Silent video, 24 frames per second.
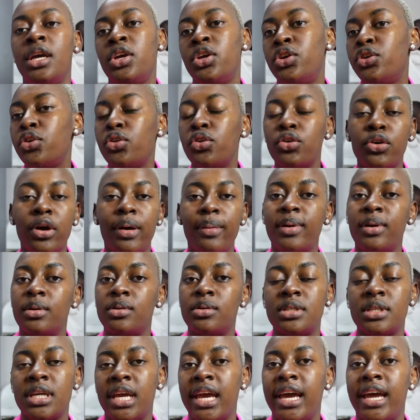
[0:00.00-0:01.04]
You know
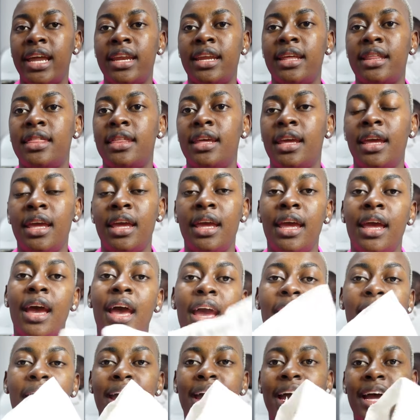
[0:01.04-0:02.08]
about carry thingy. I
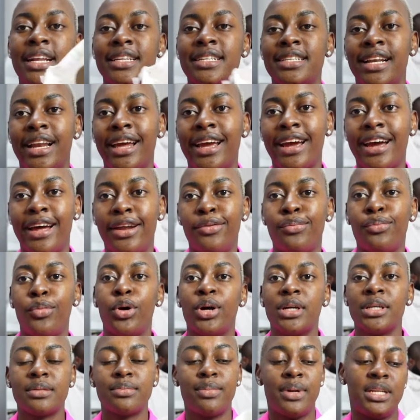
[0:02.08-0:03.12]
can't like
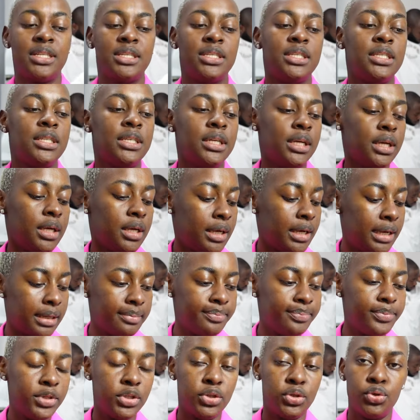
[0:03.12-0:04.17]
unbox, but she
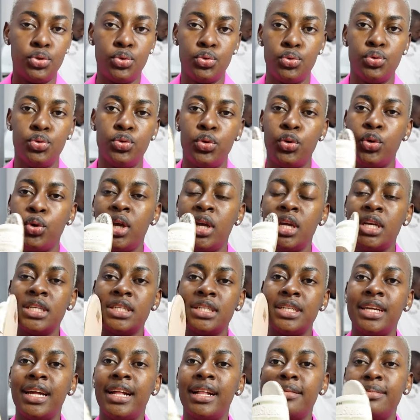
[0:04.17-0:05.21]
helped me do.
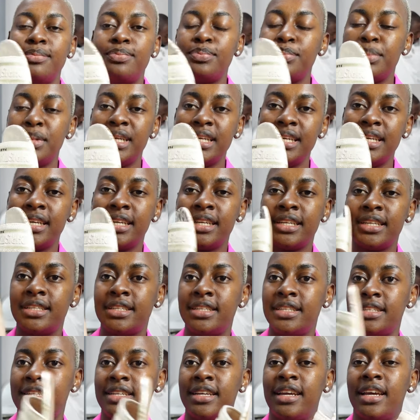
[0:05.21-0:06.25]
She helped me
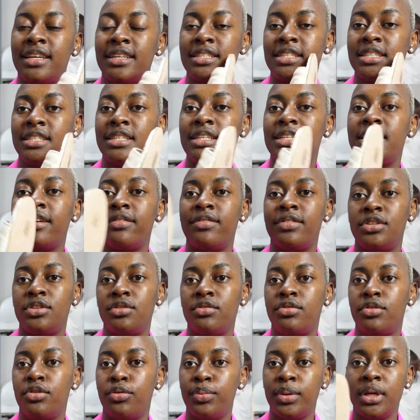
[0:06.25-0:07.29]
did. She did a video
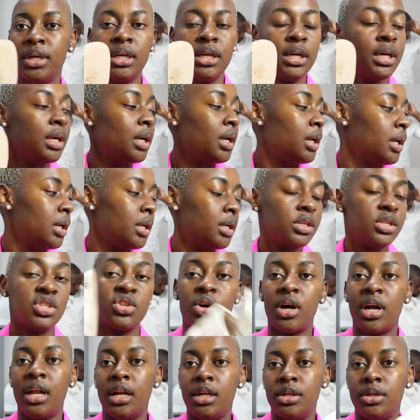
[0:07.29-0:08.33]
for me, so
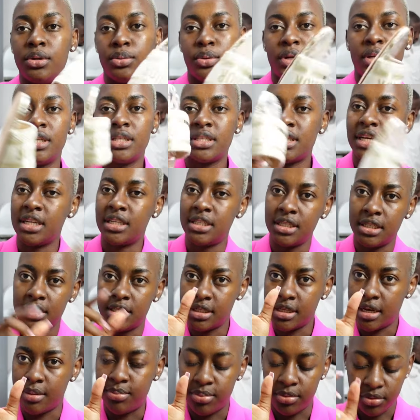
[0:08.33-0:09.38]
I'll insert it
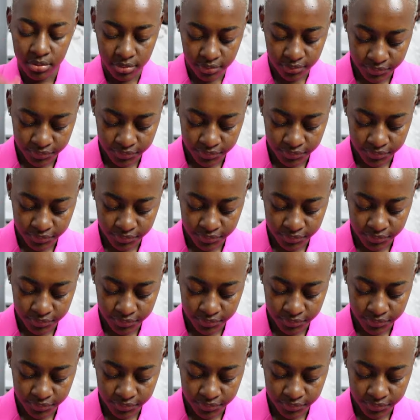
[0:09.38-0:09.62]
up.